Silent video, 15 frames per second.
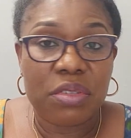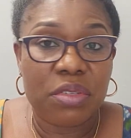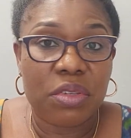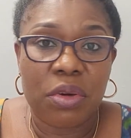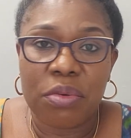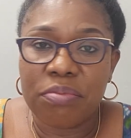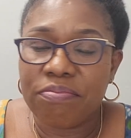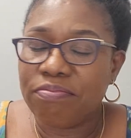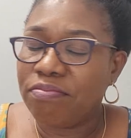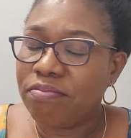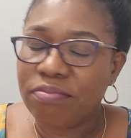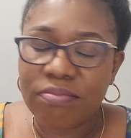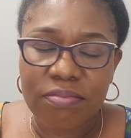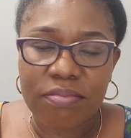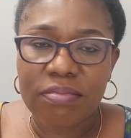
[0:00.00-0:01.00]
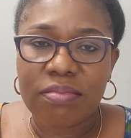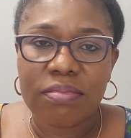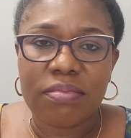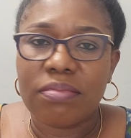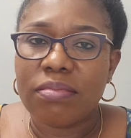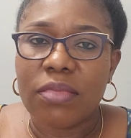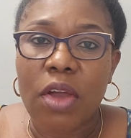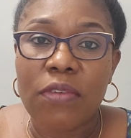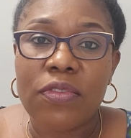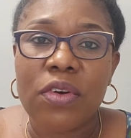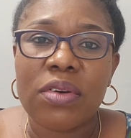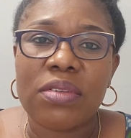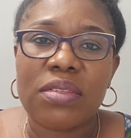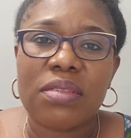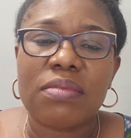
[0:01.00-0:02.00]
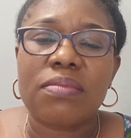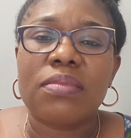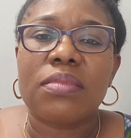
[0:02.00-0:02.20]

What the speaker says: So of course,